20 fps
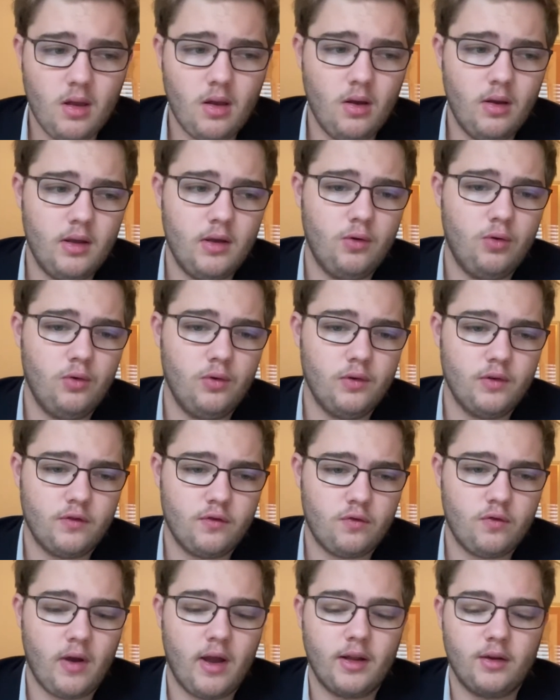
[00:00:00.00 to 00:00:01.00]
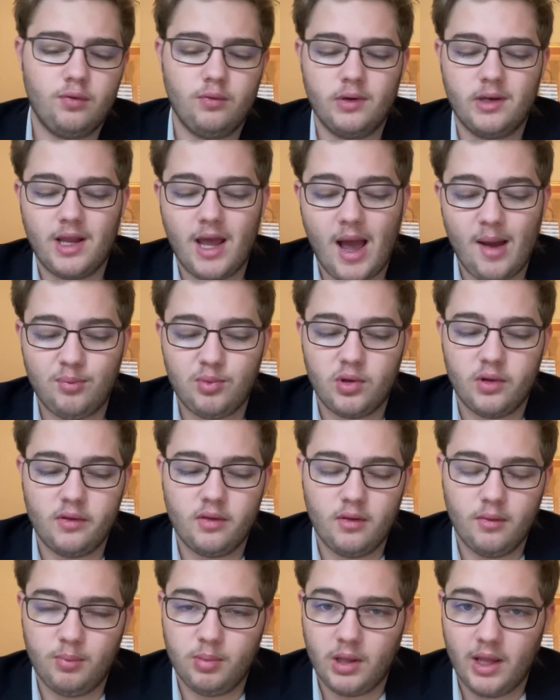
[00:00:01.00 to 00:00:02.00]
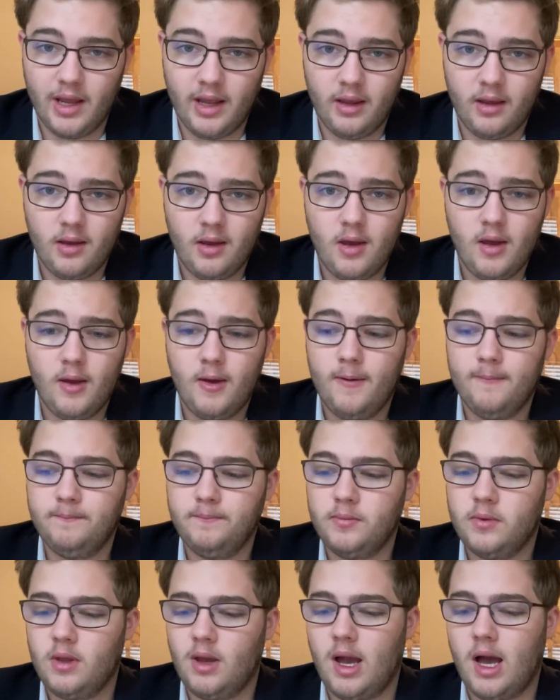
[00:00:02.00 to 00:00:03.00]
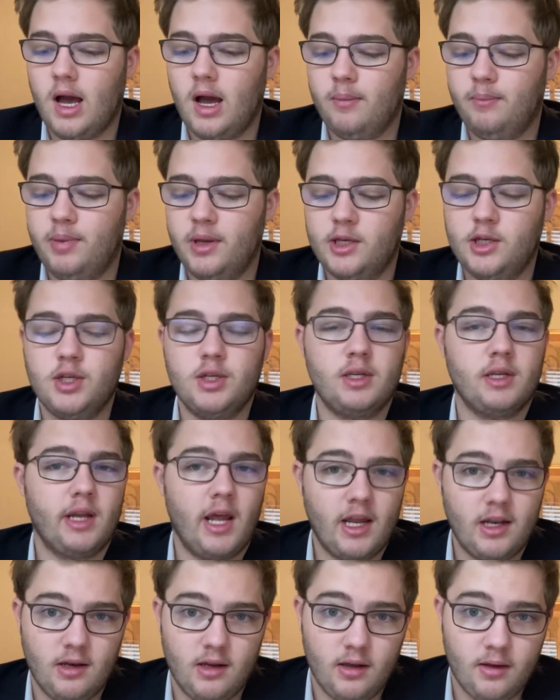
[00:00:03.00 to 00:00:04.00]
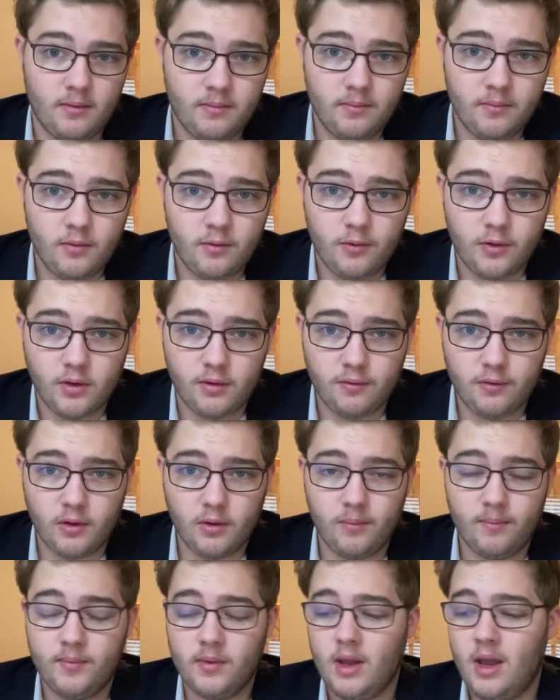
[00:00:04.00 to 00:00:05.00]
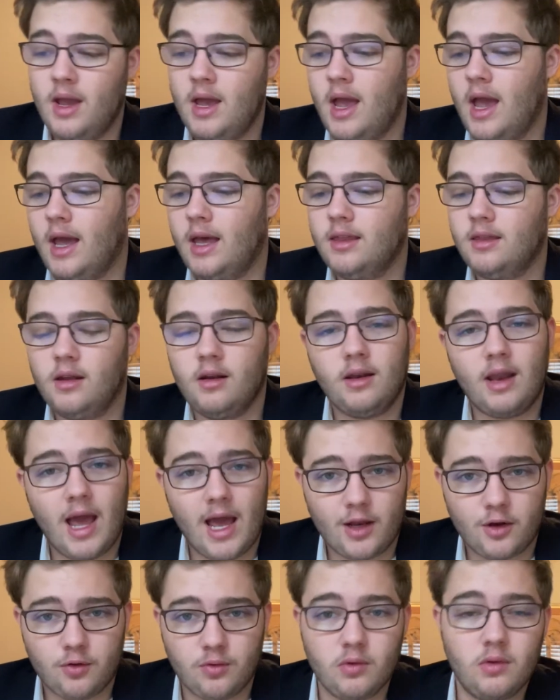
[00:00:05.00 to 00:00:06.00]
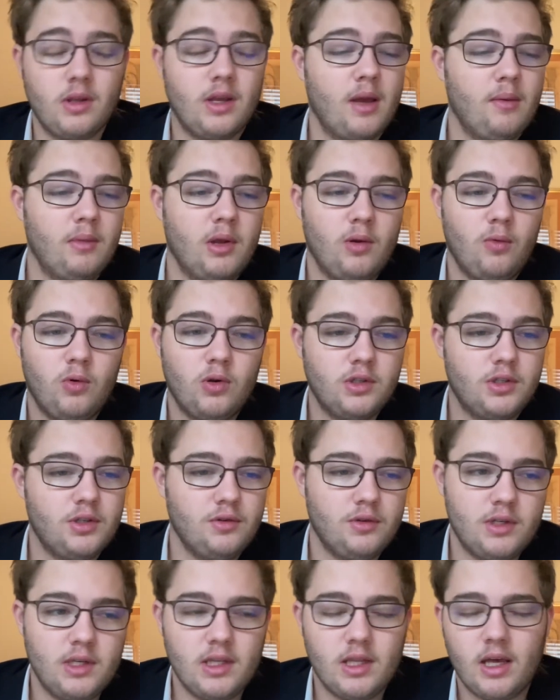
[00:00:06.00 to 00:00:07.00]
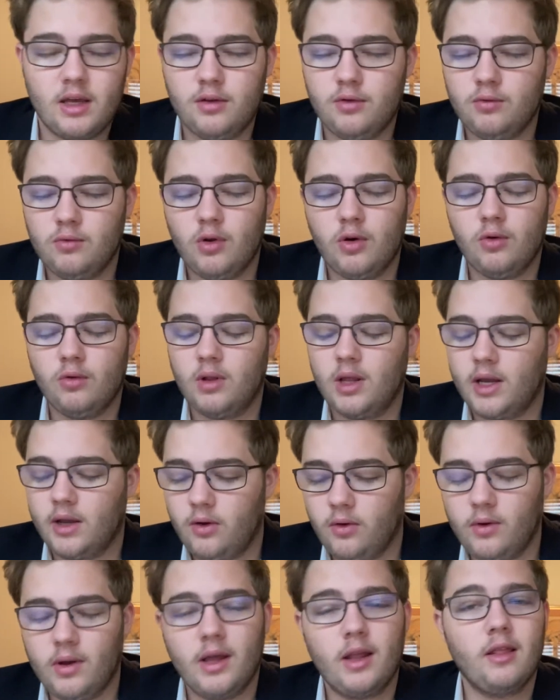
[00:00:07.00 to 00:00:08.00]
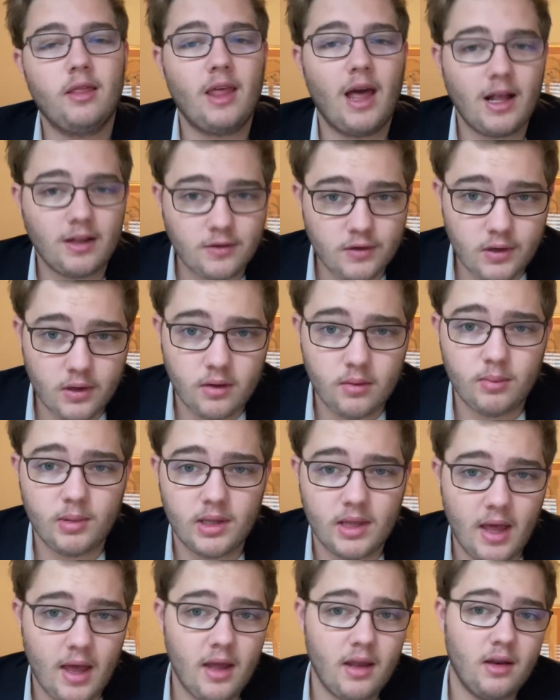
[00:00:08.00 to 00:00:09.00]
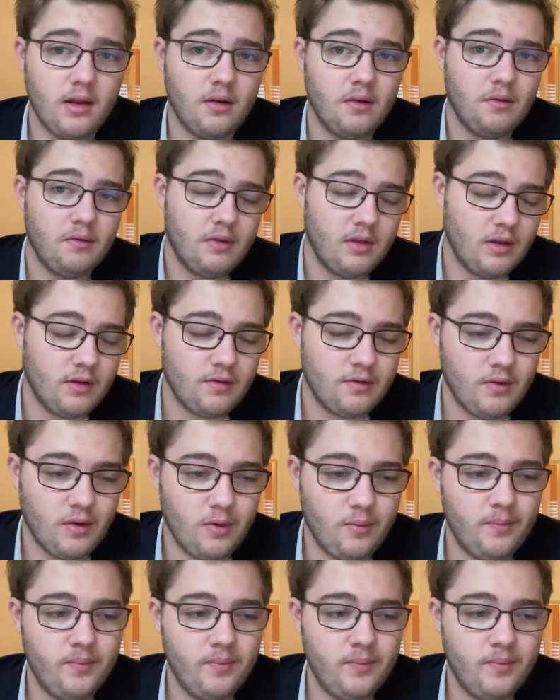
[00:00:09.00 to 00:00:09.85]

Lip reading: who is trying to adapt the play, pitches an ending for the film. And then naturally, I mean, once you see that, you know, like, okay, that's going to be the ending of this film.